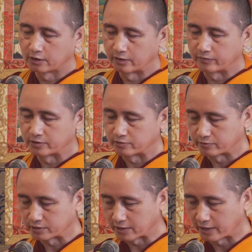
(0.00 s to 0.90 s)
If it is
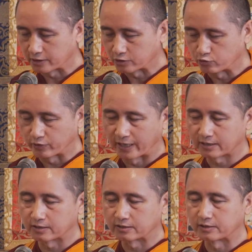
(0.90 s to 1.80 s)
reciting
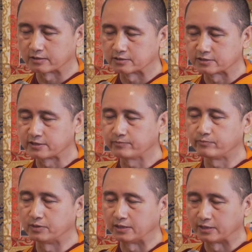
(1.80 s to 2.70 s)
together, then
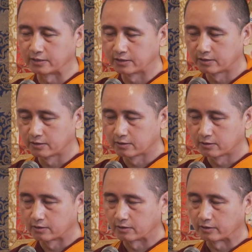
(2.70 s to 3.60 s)
simply,
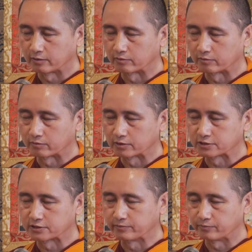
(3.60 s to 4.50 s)
you know,
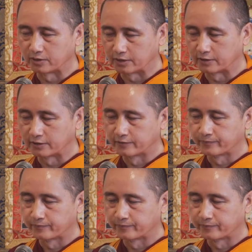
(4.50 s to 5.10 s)
simply,